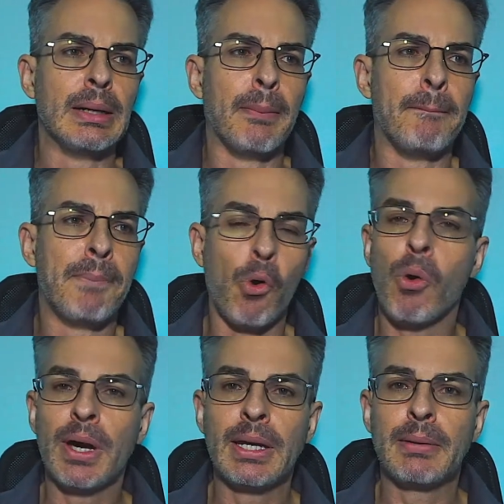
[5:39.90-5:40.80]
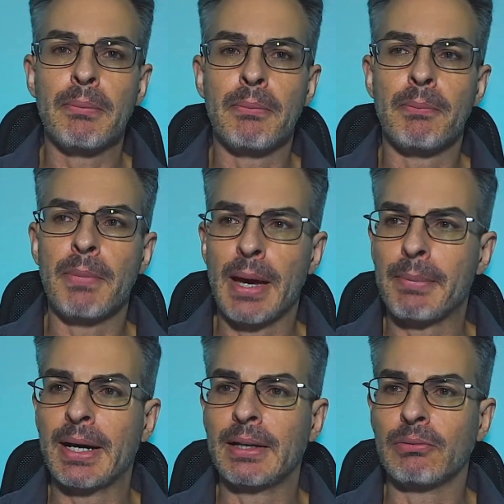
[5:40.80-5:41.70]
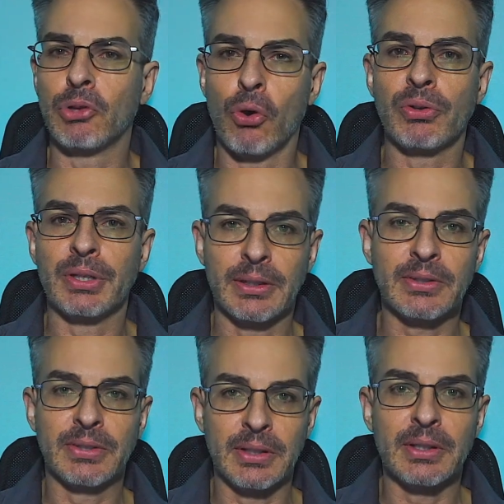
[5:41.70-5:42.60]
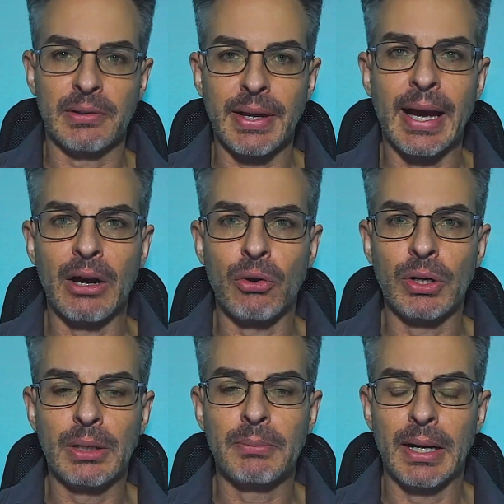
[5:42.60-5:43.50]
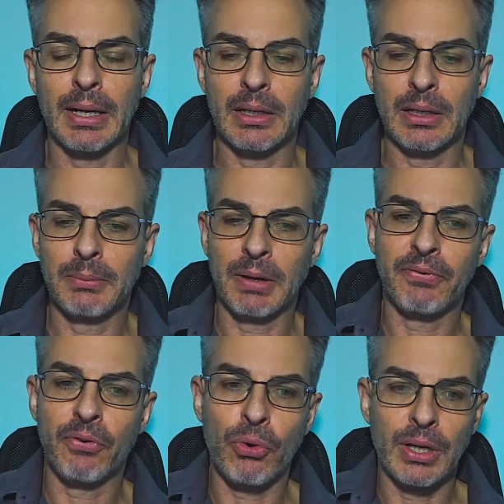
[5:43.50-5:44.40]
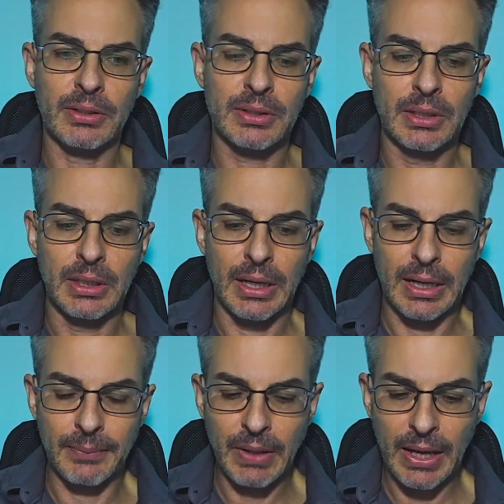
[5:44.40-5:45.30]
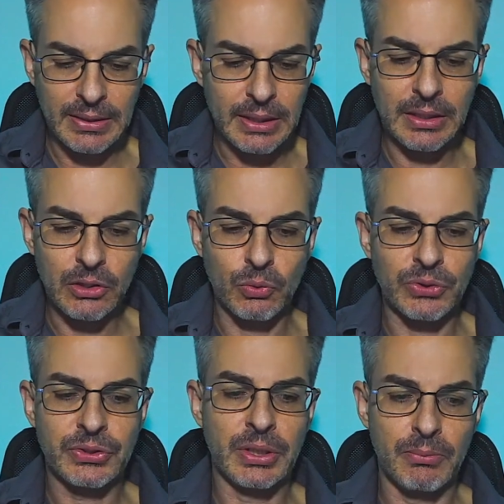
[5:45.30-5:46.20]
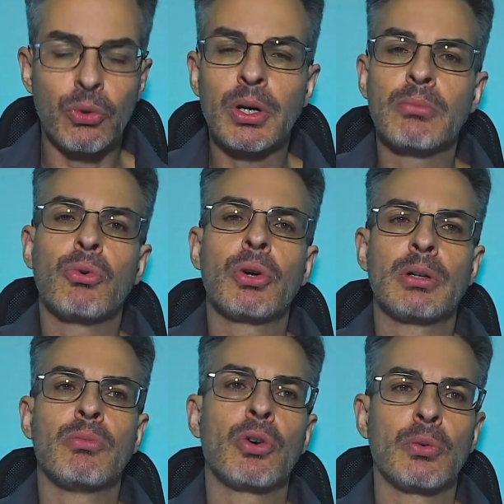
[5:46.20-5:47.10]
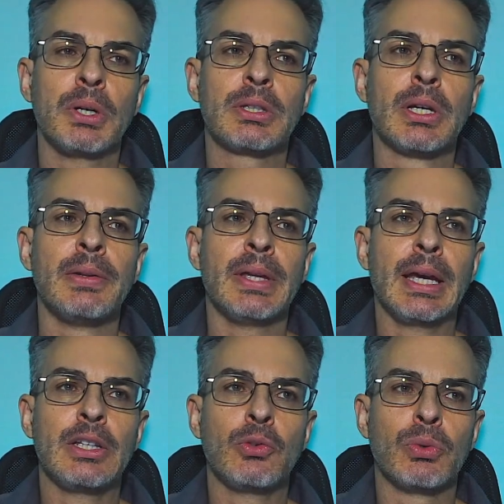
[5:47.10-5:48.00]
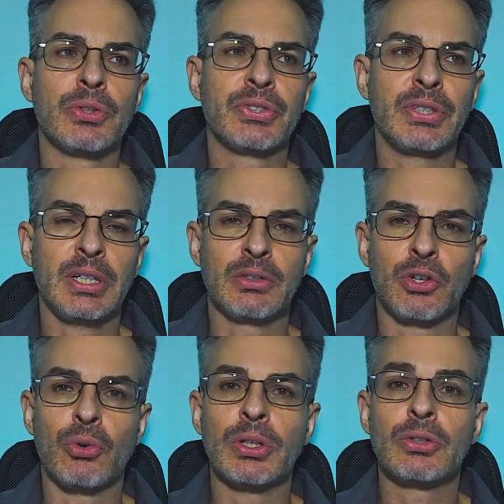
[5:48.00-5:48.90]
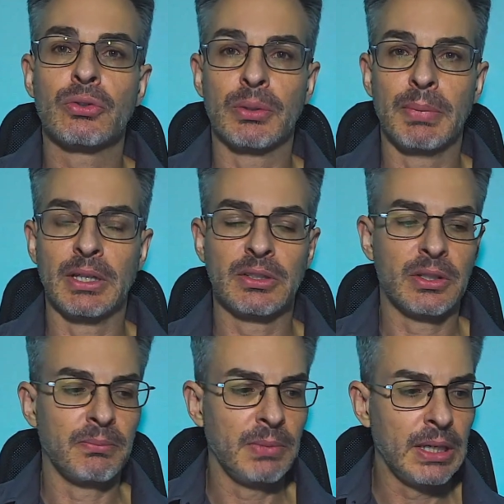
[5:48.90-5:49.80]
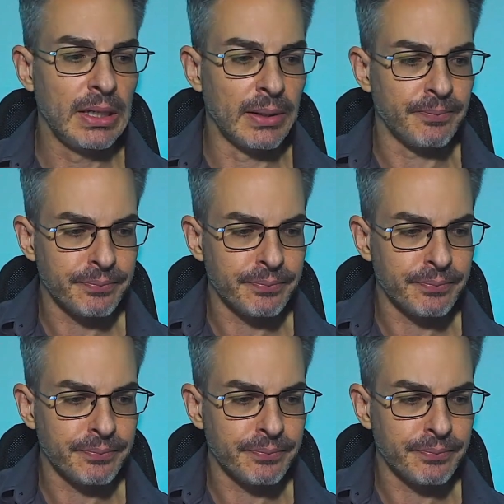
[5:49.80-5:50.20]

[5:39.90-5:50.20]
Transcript: boy, am I lonely and single now in my 40s. I think you will see more and more and more of it, and you will see it going into the mainstream media.